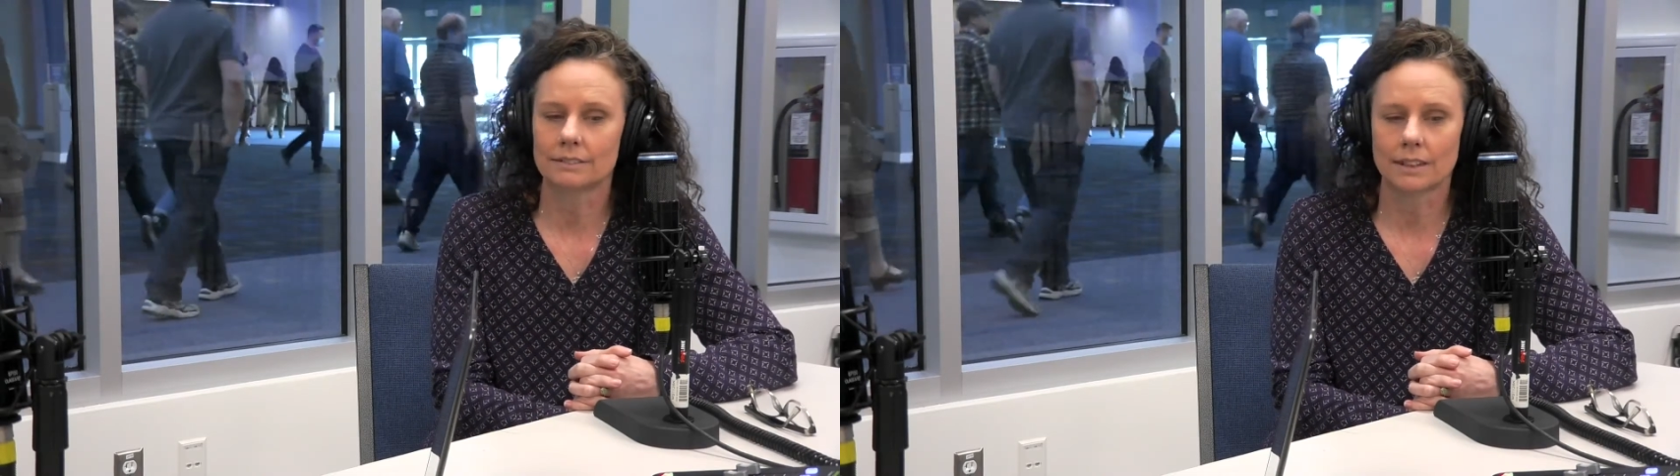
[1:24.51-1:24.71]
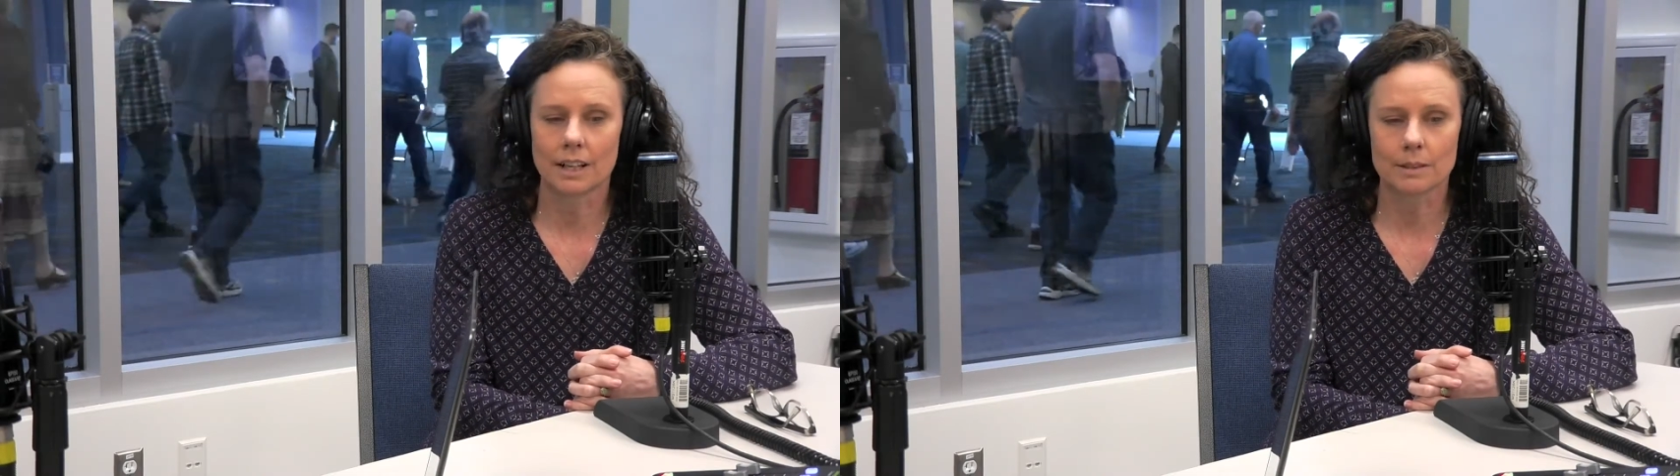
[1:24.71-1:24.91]

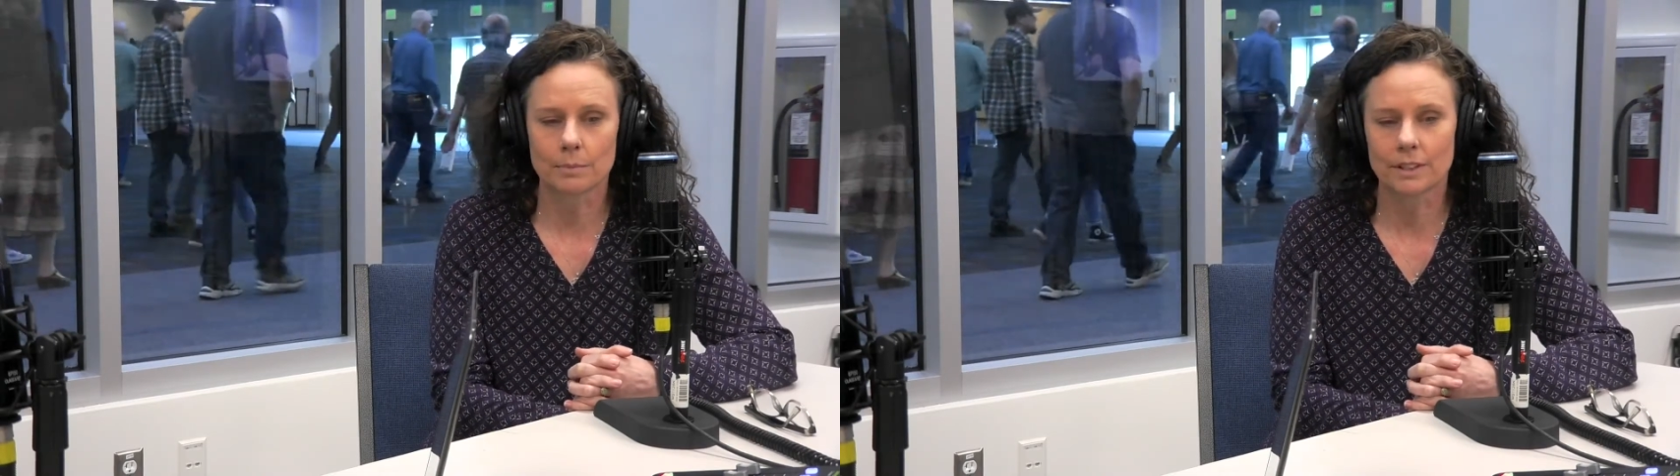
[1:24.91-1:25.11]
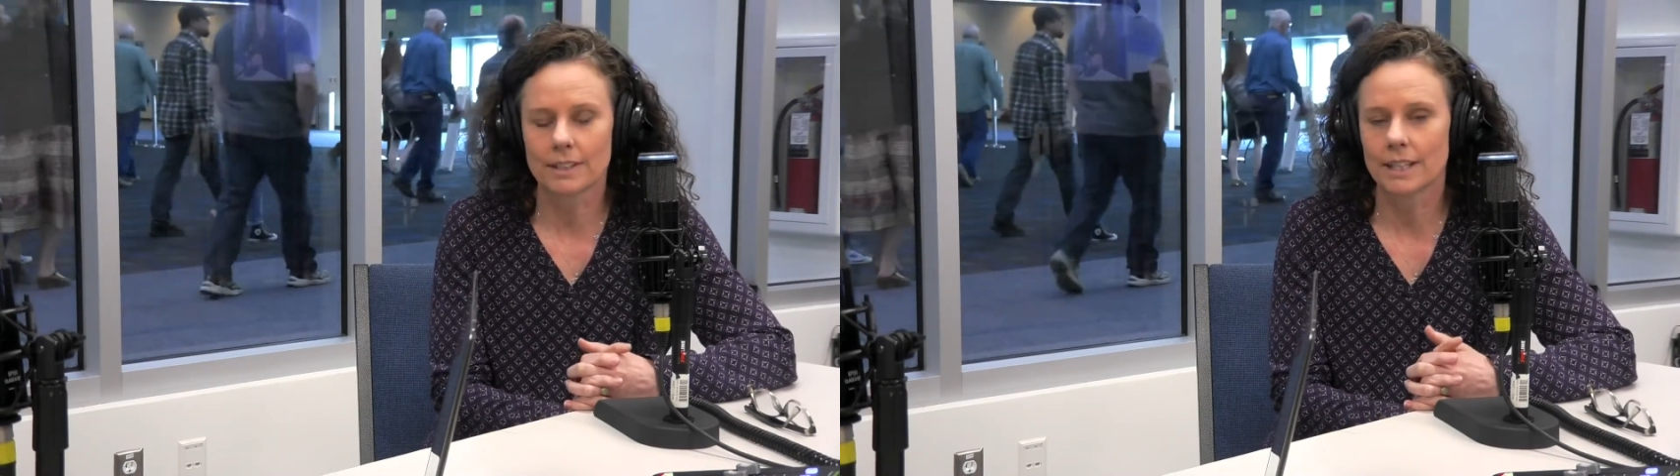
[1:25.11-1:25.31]
the
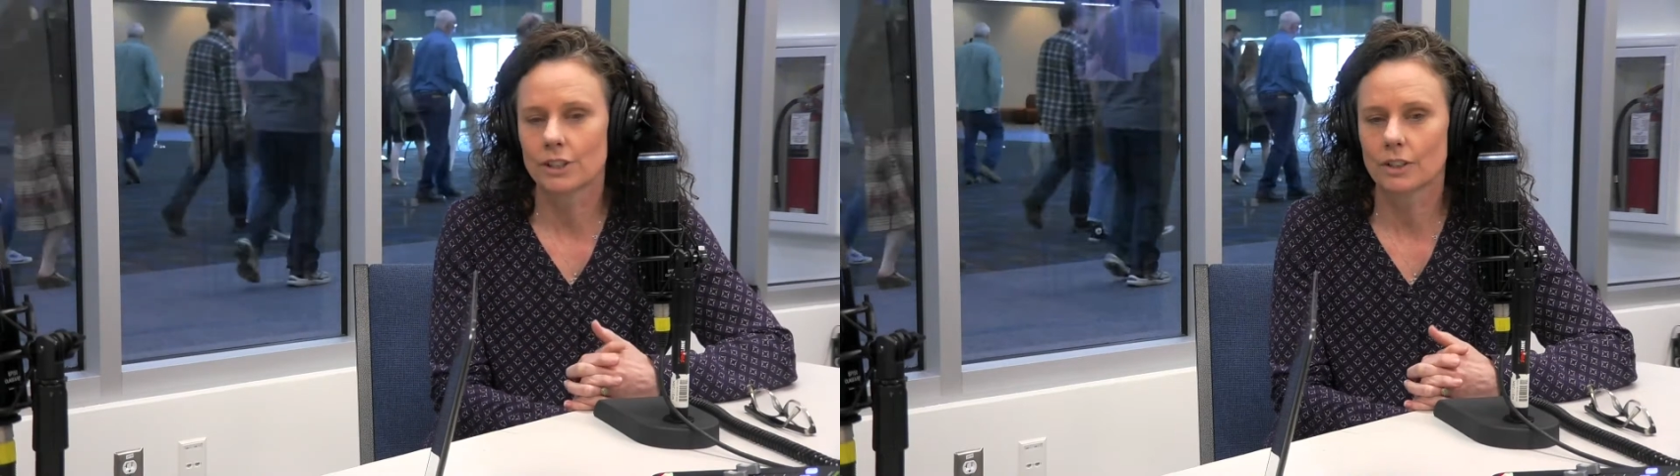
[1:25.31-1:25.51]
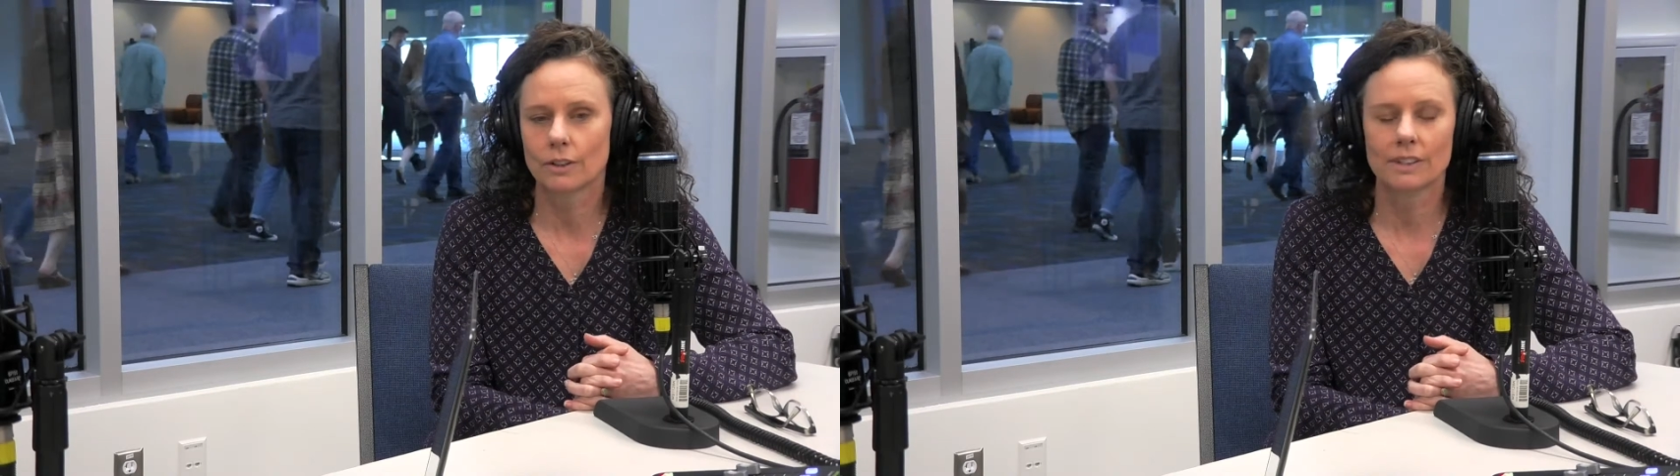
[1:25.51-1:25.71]

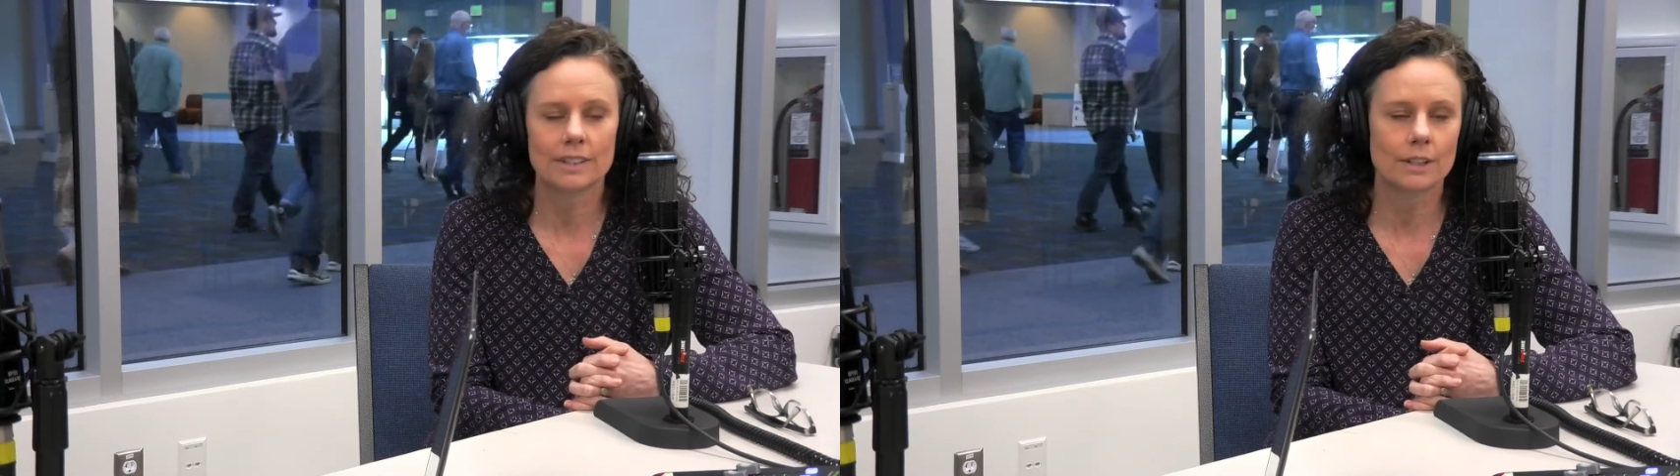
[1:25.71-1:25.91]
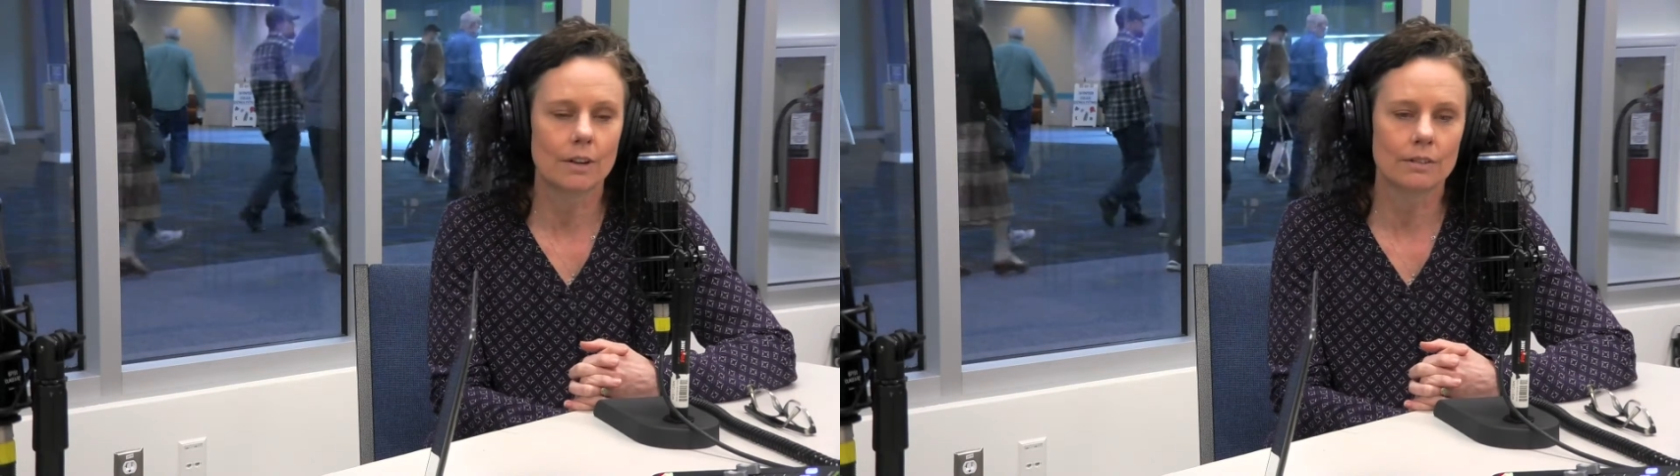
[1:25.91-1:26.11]
hospitalization
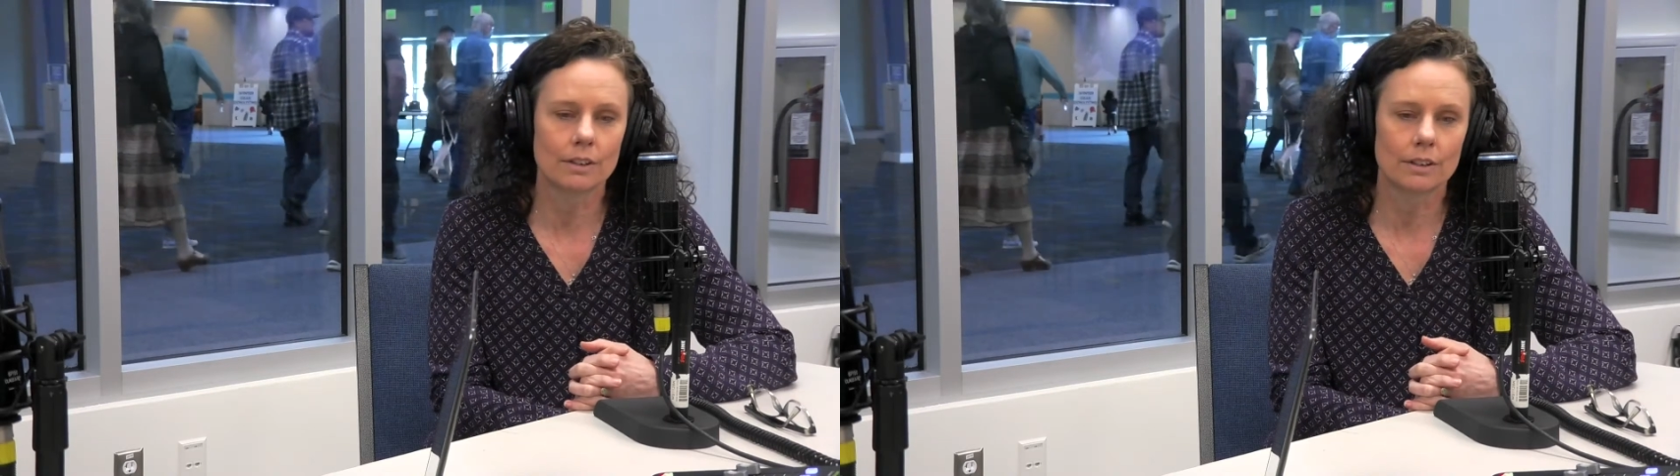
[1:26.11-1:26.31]
is over